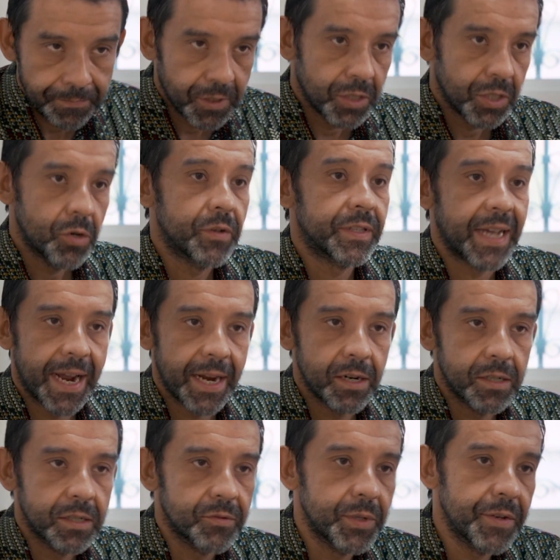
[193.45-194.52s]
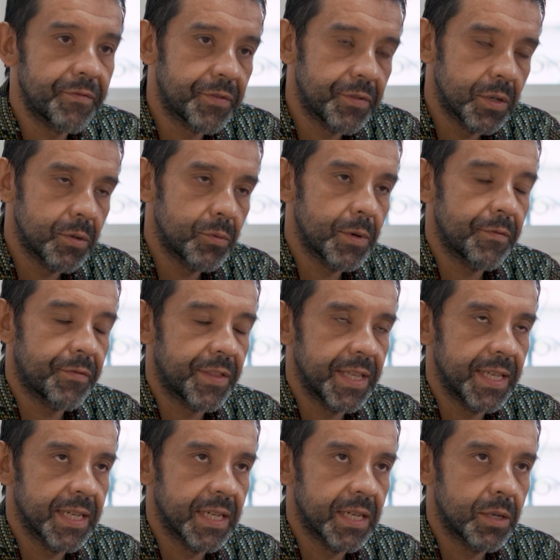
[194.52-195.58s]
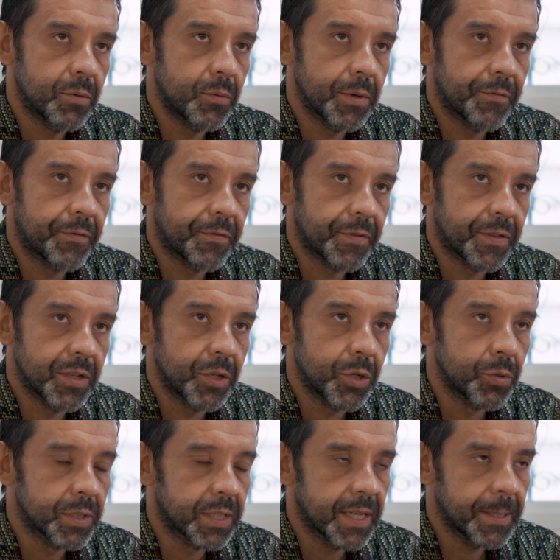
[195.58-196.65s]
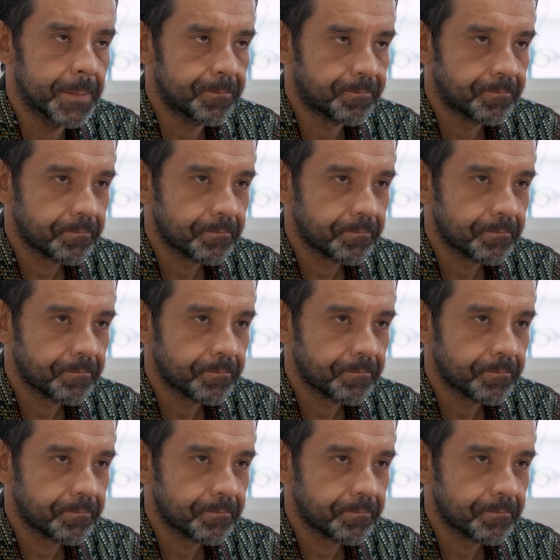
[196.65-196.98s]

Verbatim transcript: you know, a dialogue with with the with the junta,